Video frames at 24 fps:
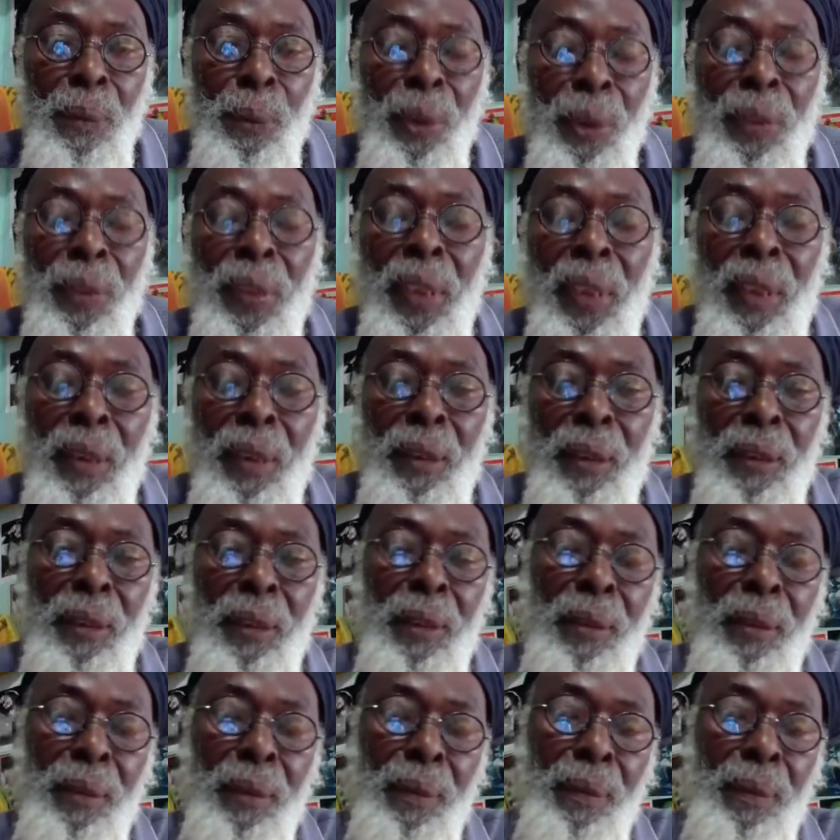within
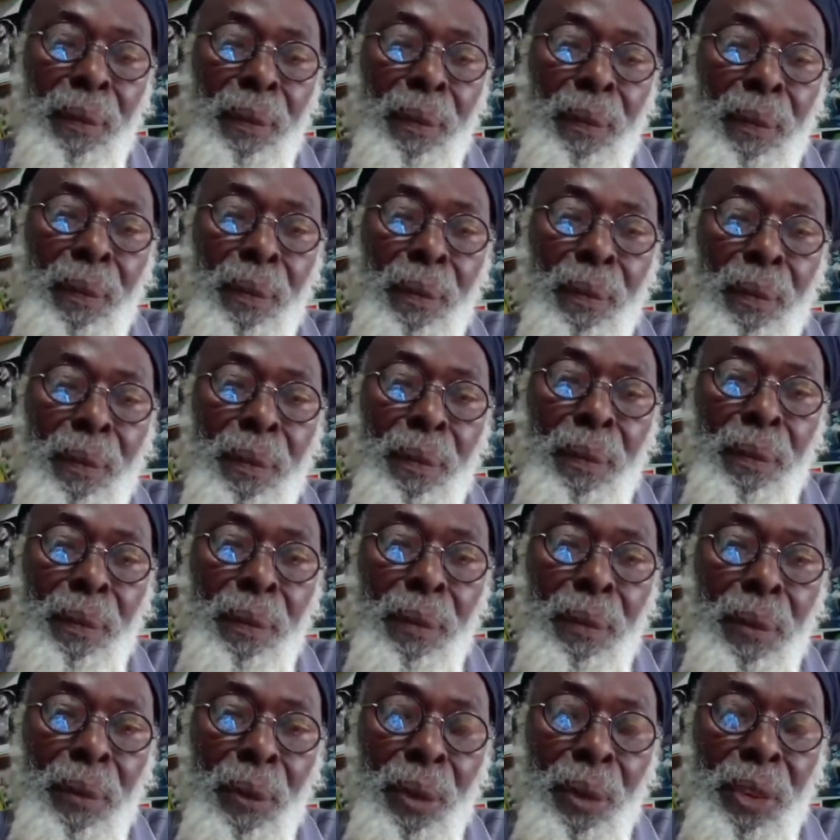
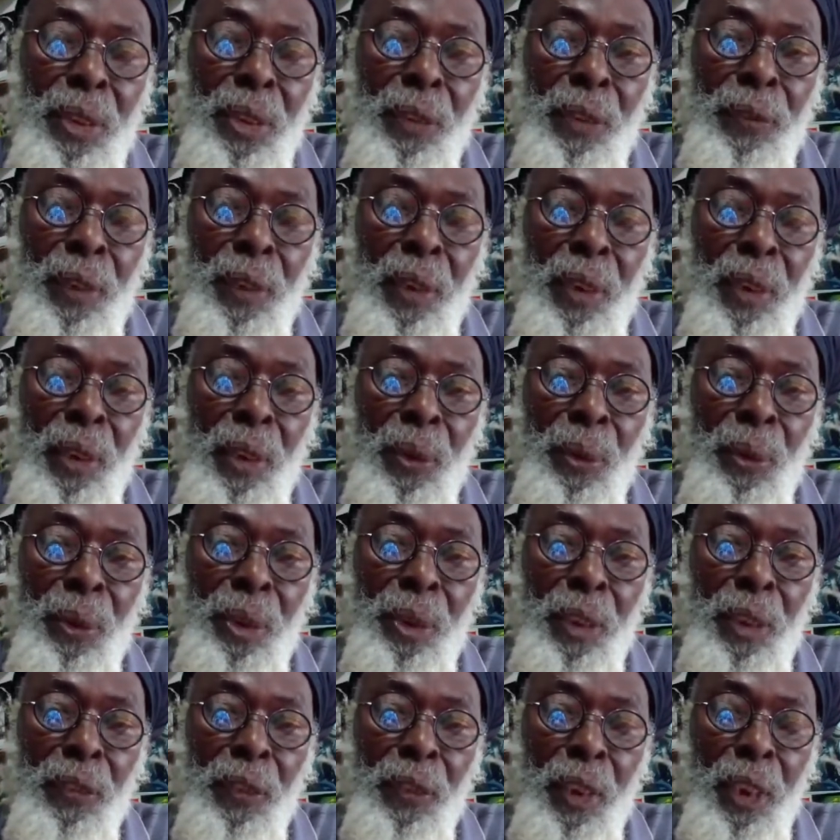Rastafari
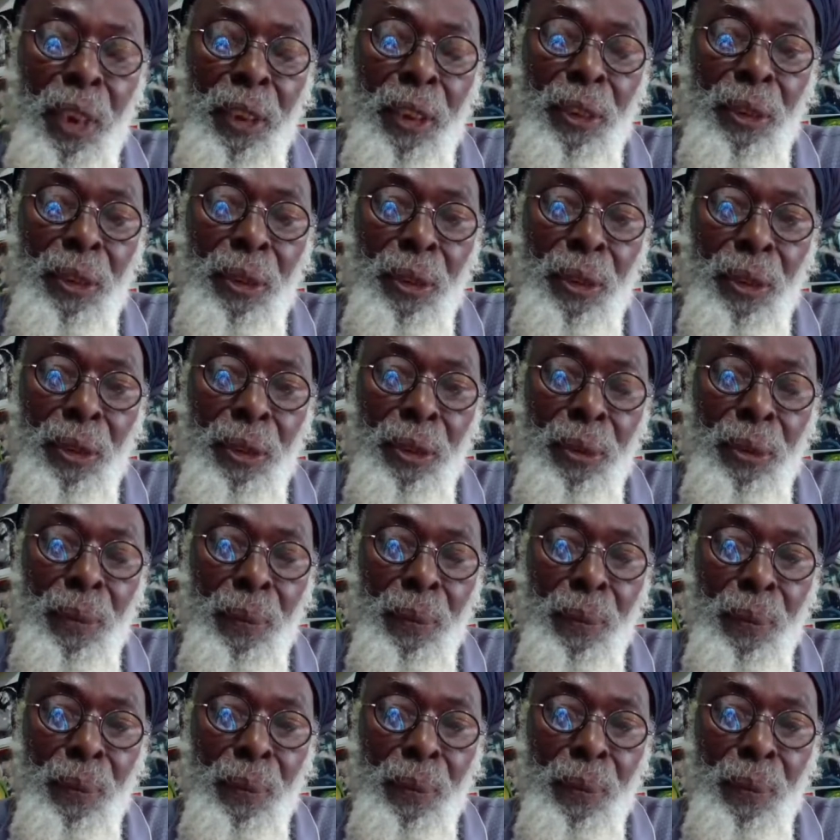Code of Conduct.